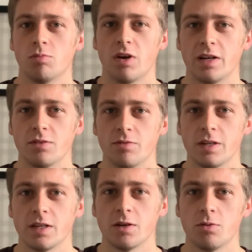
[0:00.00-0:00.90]
a brand new
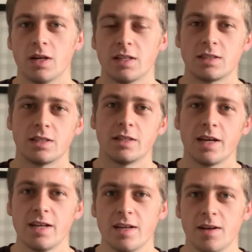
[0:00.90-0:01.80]
video.
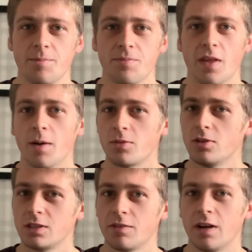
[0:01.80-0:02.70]
Today, I'm doing
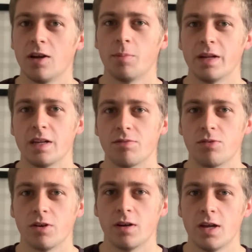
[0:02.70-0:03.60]
something a little bit
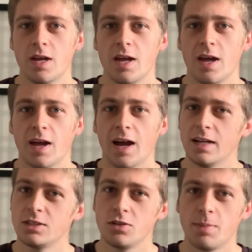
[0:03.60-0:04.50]
different.
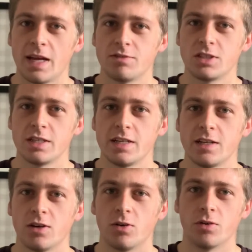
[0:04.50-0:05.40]
As you may have
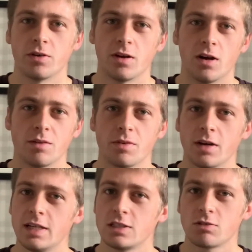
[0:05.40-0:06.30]
seen on either
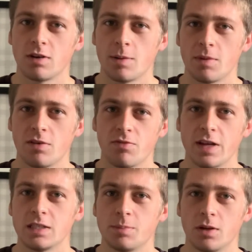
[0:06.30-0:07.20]
Instagram,
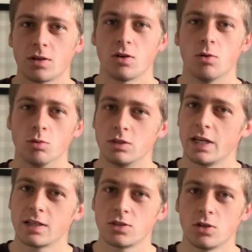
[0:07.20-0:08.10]
Facebook or
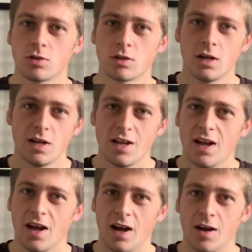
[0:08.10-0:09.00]
TikTok,
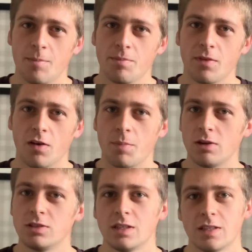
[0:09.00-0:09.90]
I
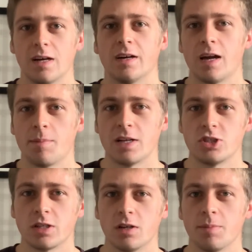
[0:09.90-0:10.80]
posted that I am
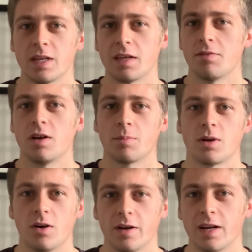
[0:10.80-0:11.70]
actually going to be giving up
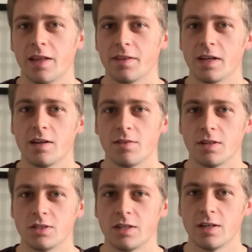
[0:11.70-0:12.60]
Kine at the end of
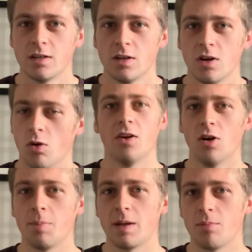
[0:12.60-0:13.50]
this year. A
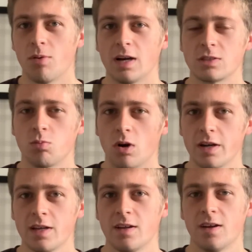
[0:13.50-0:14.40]
lot of people asked
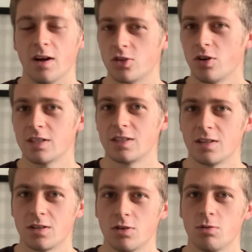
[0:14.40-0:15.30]
why. I tried to
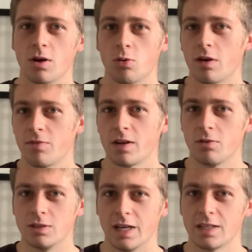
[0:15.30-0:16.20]
do a quick video
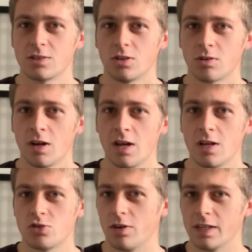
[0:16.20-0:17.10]
on TikTok,
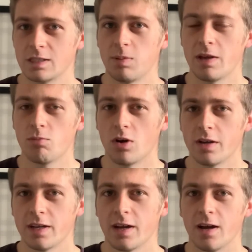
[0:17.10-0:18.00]
trying to explain
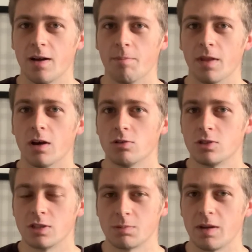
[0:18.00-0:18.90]
why. I
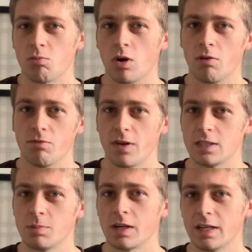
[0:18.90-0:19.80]
also explained why on
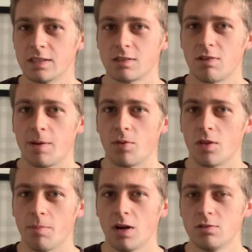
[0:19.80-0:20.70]
Facebook and Instagram on
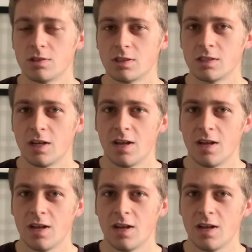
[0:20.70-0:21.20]
the posts.